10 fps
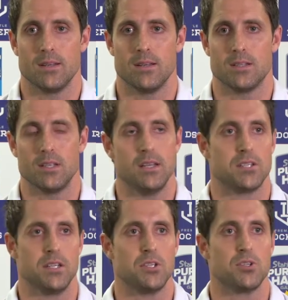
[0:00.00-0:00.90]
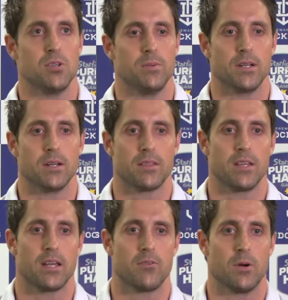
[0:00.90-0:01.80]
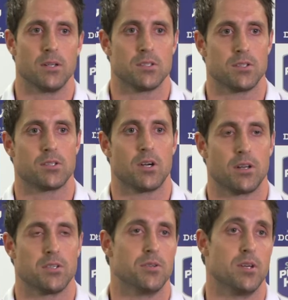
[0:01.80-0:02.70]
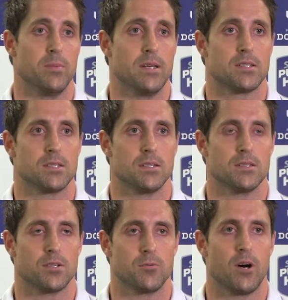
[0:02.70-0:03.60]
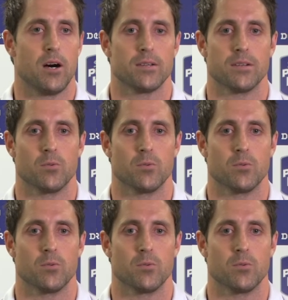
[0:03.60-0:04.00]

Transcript: it's an issue, but I think everyone's just trying to do their best to right it,